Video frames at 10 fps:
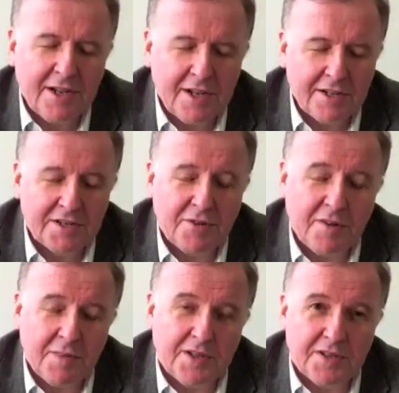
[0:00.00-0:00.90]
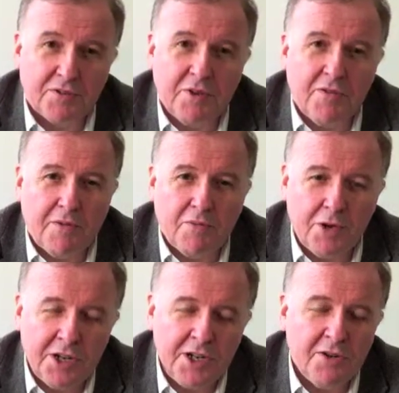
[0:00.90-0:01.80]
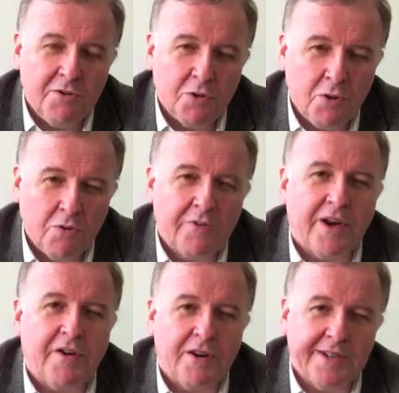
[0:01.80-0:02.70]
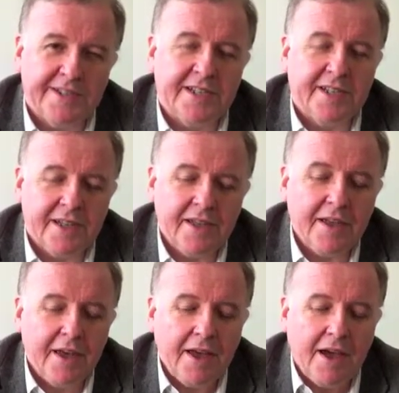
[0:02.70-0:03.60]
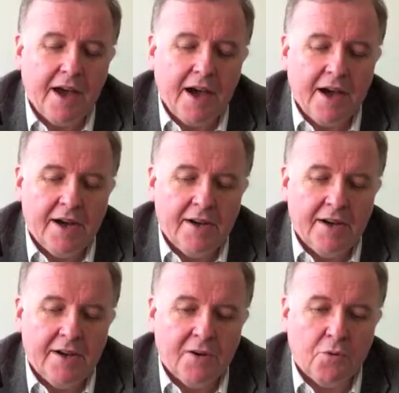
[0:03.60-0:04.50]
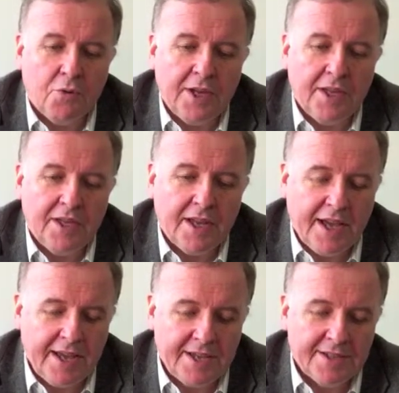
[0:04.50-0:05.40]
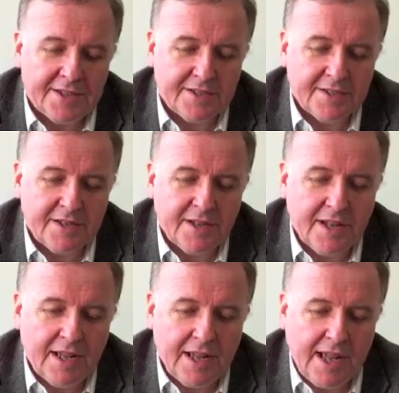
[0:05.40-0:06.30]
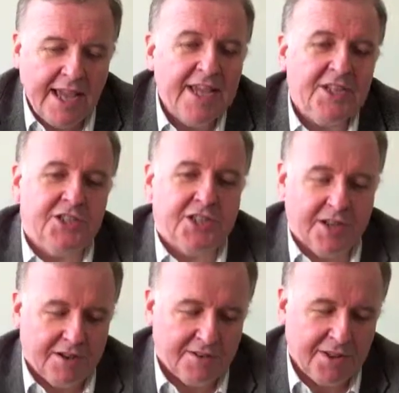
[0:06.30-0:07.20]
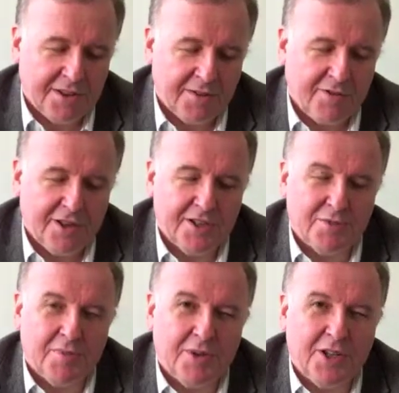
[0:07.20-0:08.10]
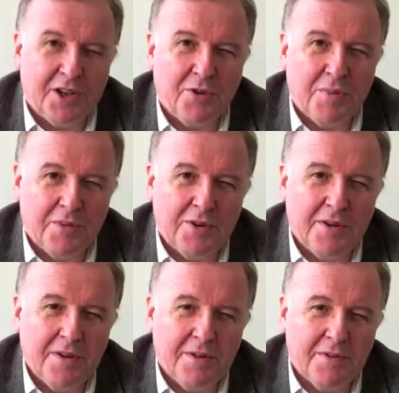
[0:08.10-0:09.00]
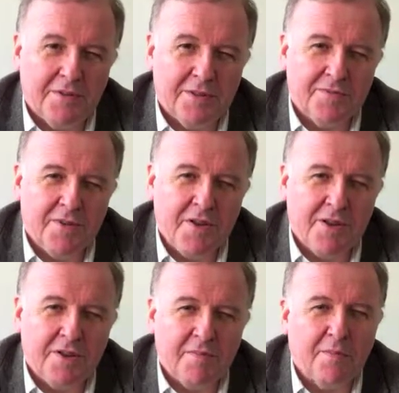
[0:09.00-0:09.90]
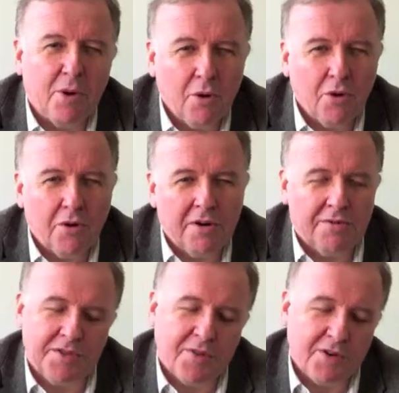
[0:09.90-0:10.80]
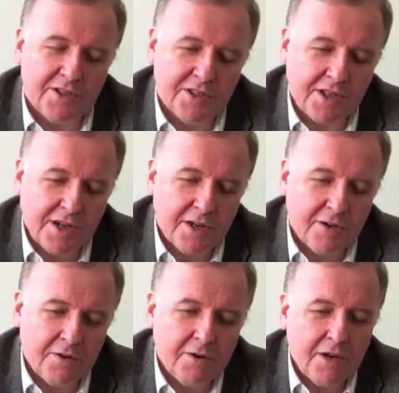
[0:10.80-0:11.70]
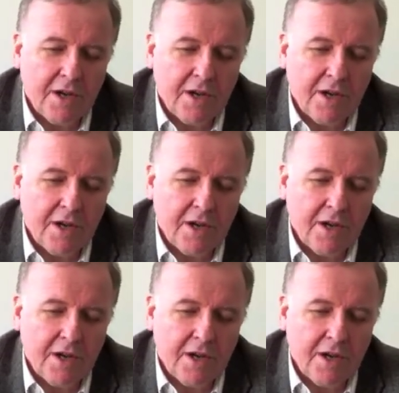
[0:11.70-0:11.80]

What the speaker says: the last 12 months, we've renewed all of our IT. We had aging, I think the phrase would be, equipment that was very poor, it was very slow.